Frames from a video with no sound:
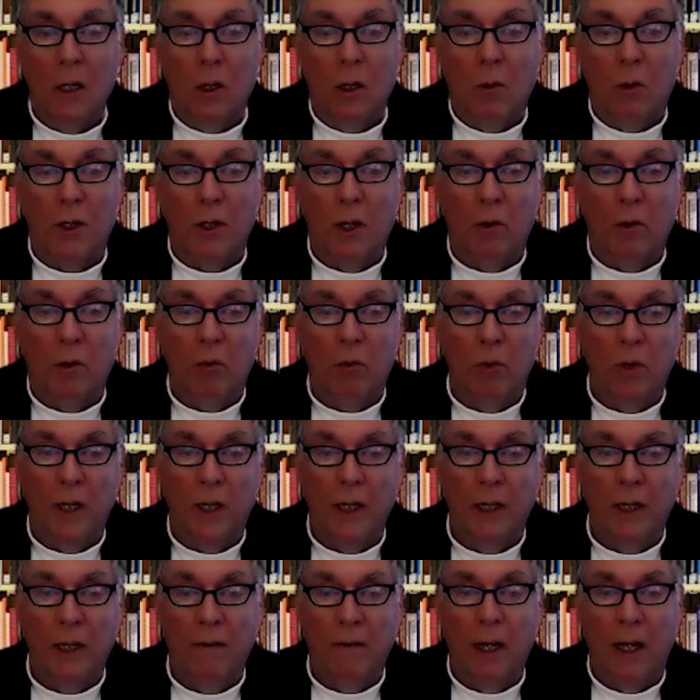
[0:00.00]
when you
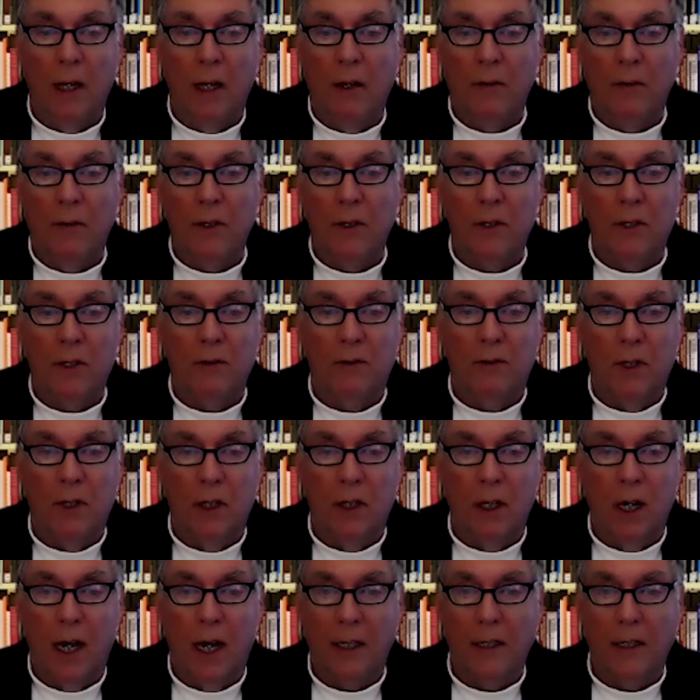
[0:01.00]
really have the
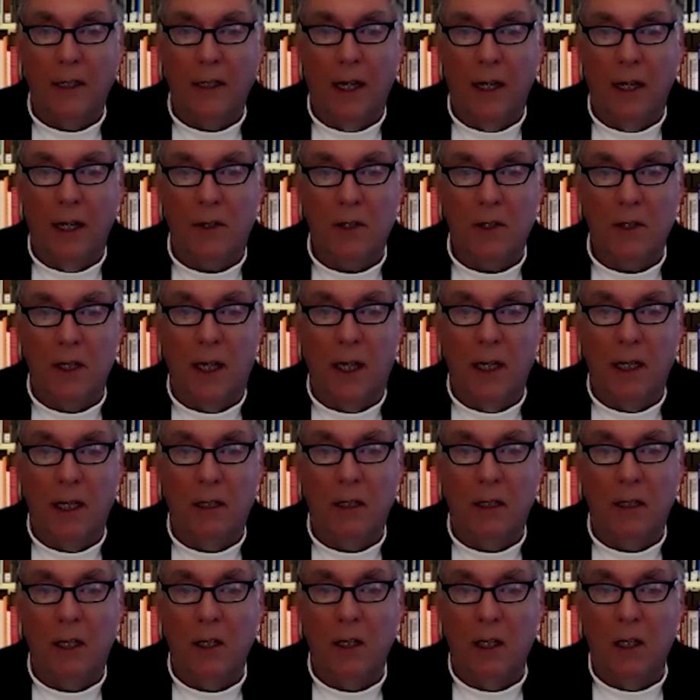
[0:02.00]
severe acneic state
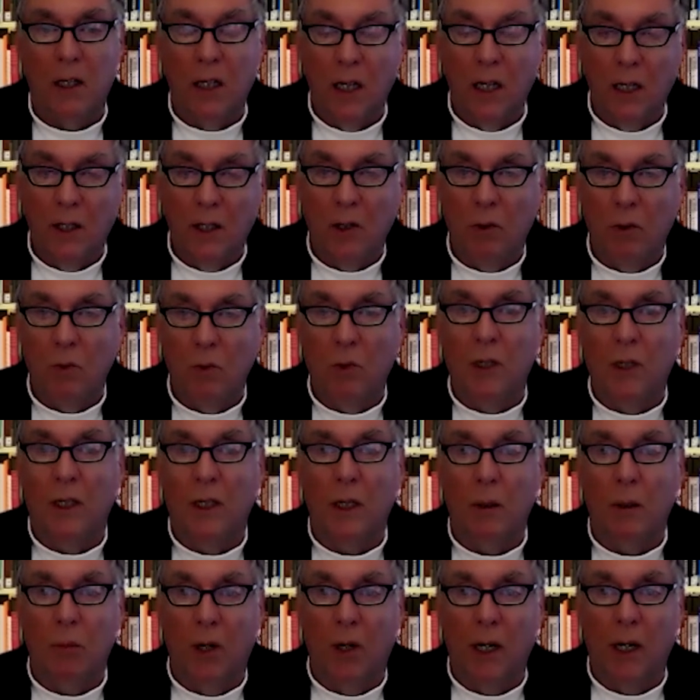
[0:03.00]
and you need to
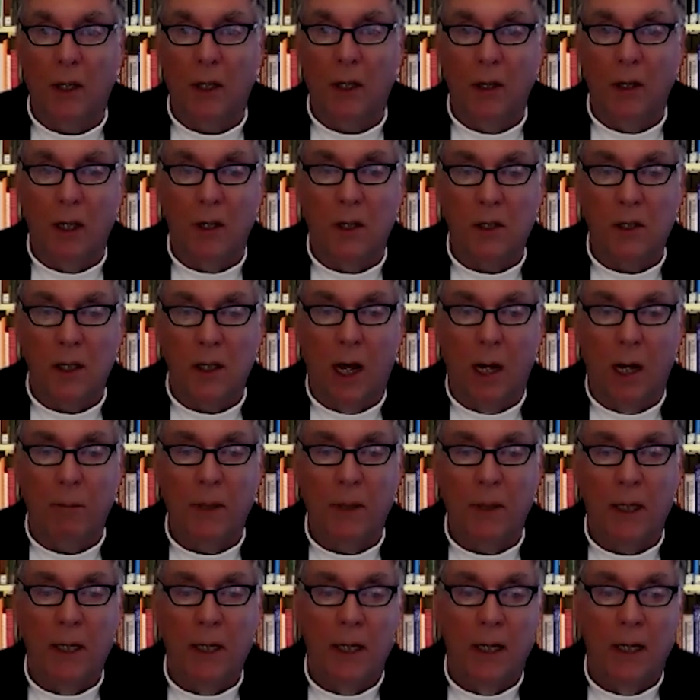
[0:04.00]
really break things up.